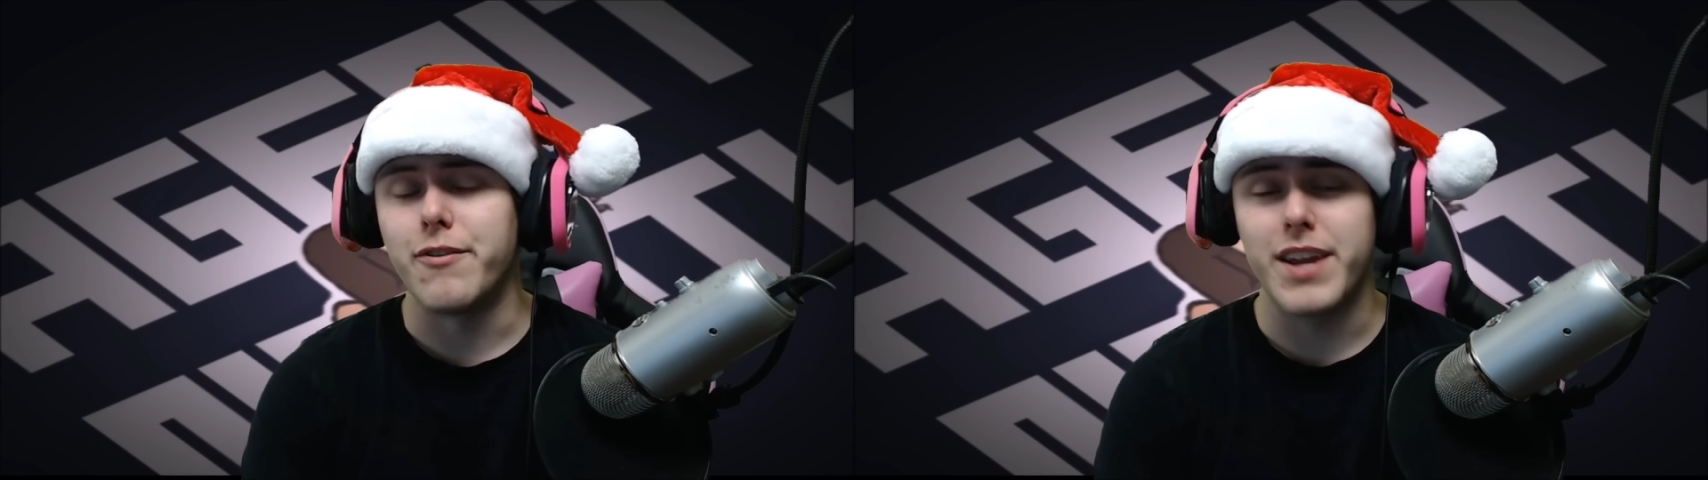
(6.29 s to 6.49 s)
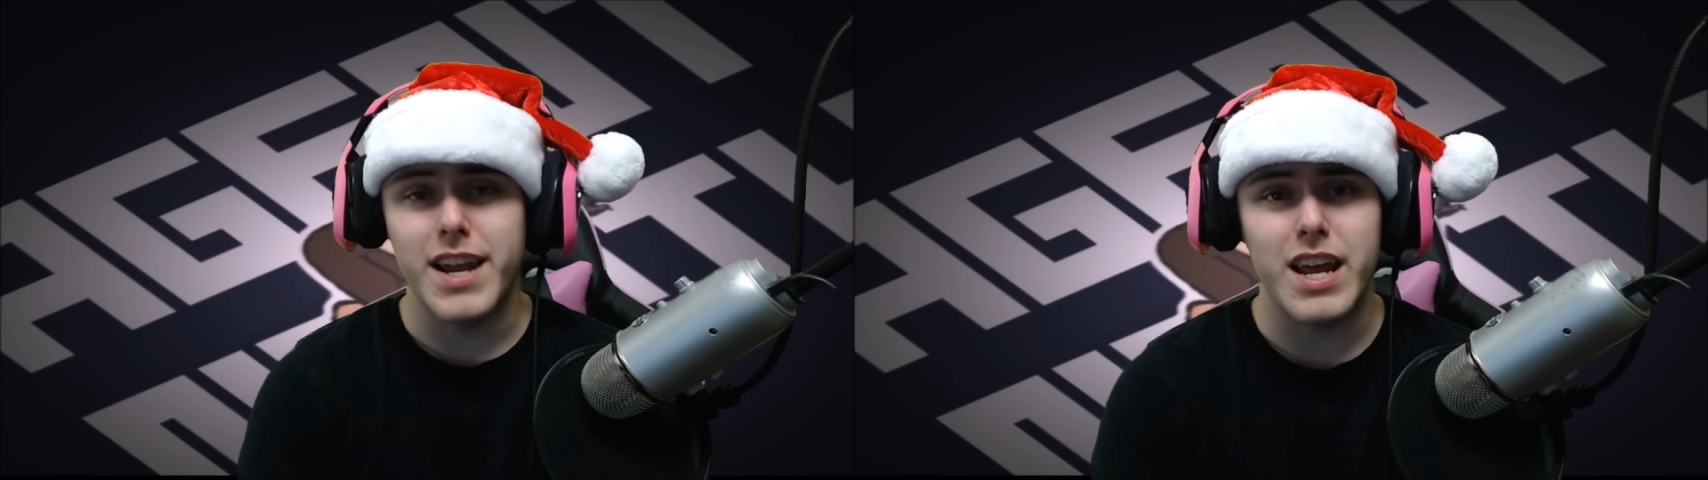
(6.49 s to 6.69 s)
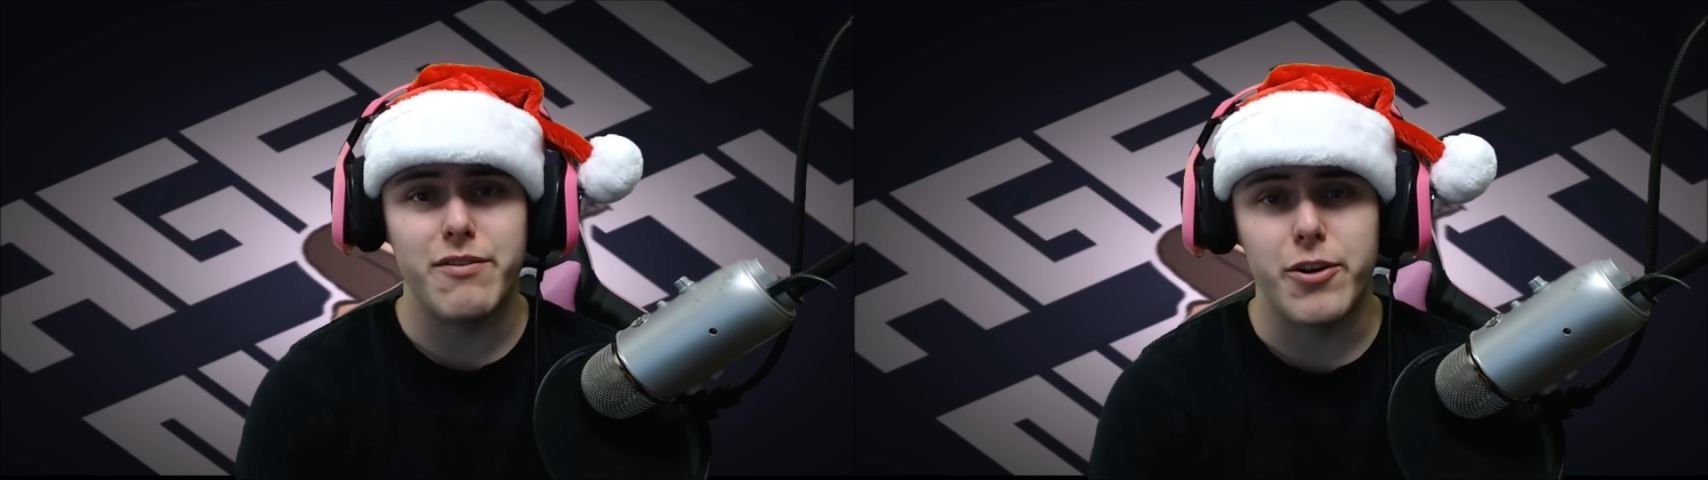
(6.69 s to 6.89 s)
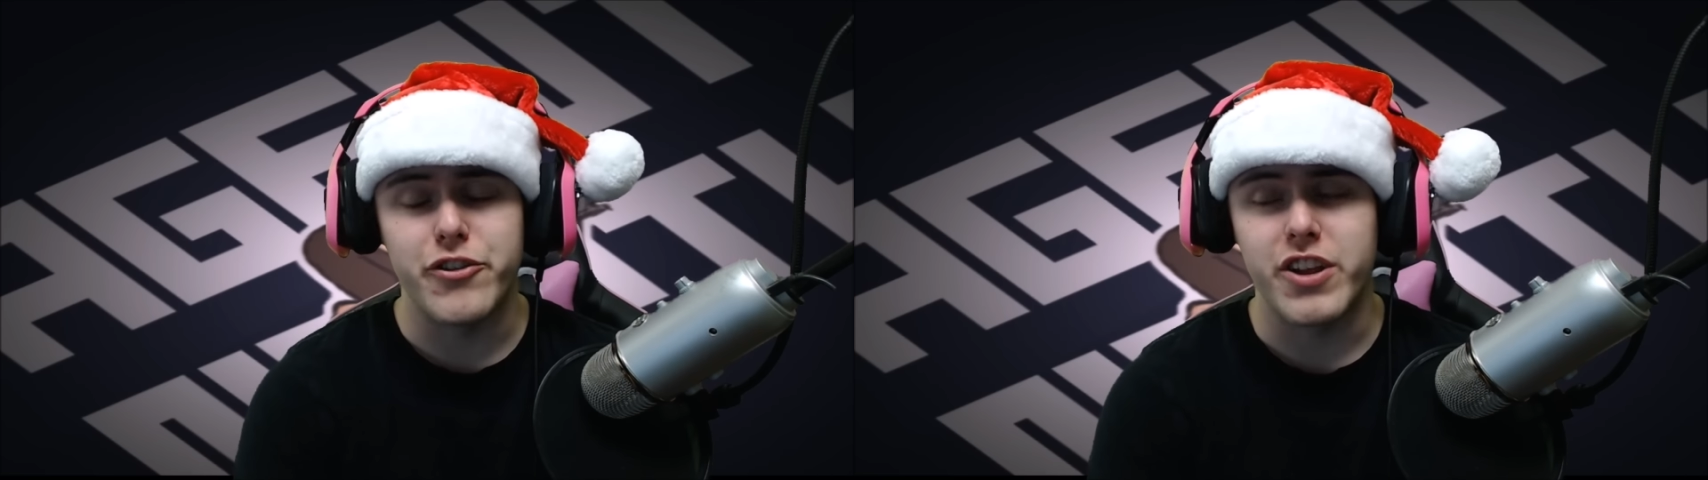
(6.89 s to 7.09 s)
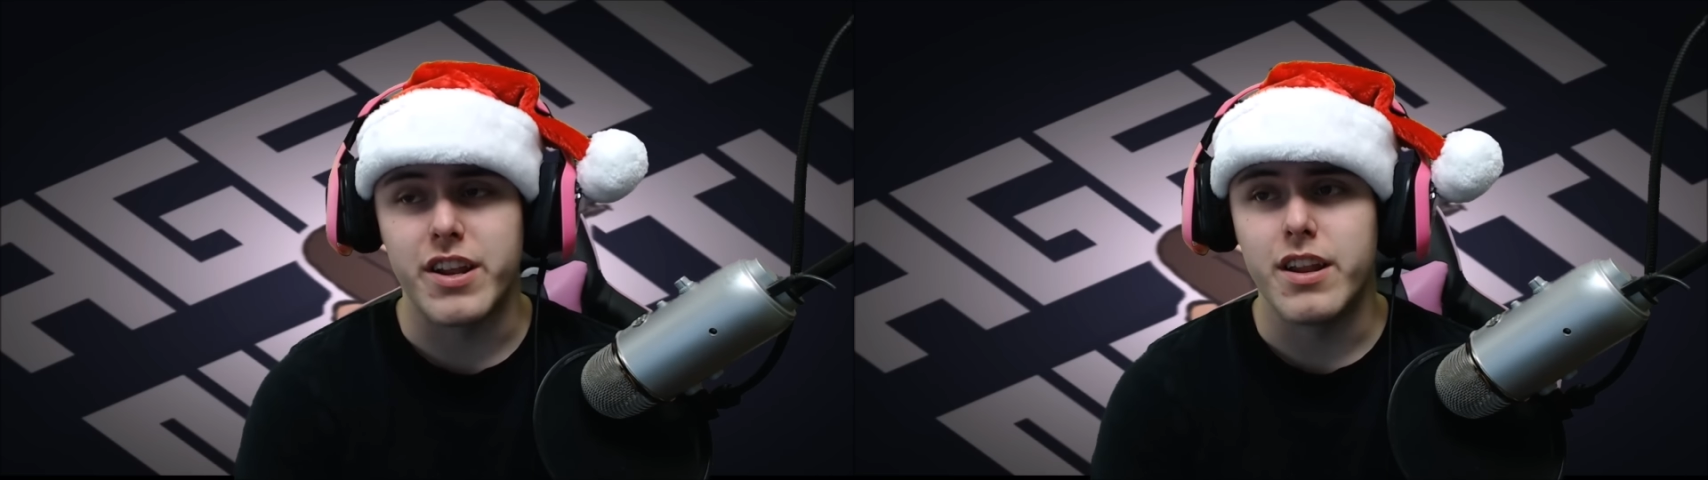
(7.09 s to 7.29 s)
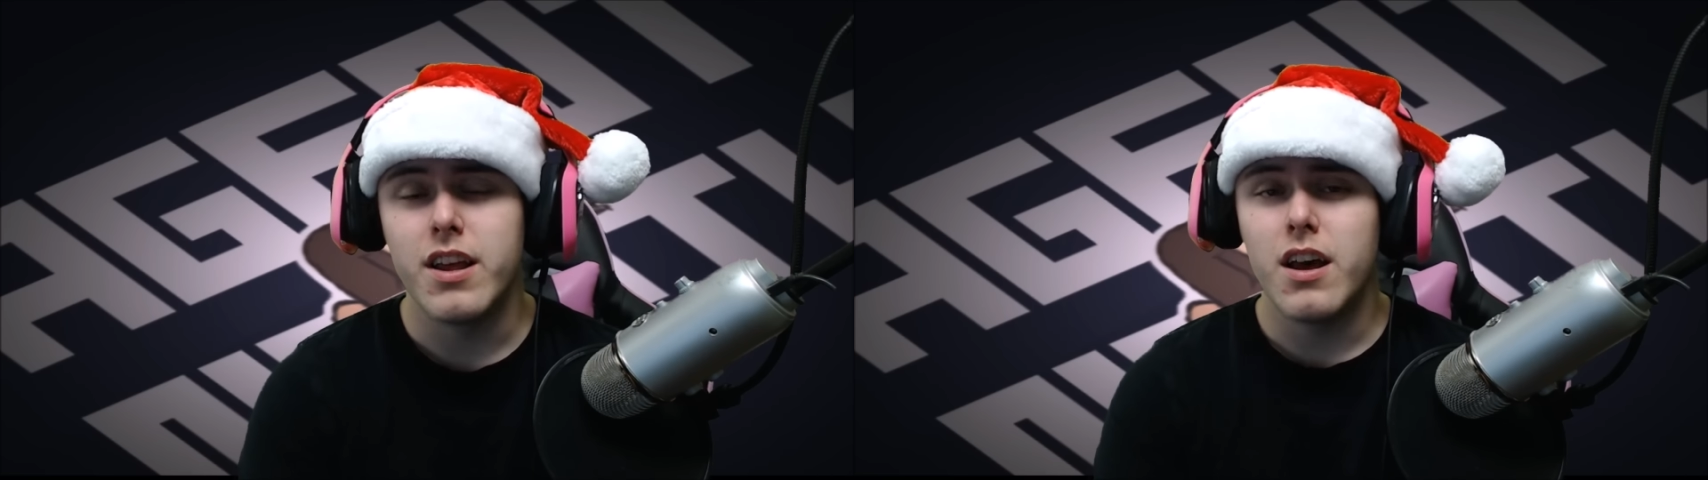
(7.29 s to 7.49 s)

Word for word: for the NA version,